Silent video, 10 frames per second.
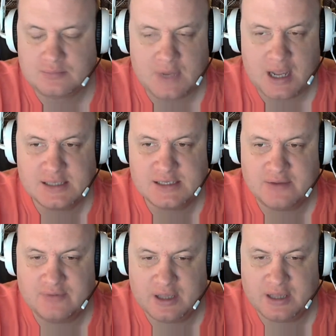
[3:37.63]
and stuff
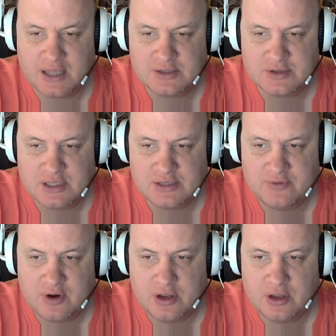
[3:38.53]
like that. So that's a
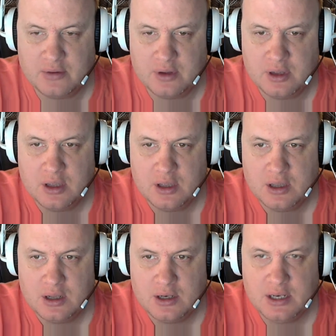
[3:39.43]
very
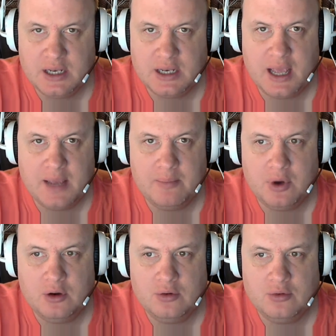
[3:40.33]
neat game mode.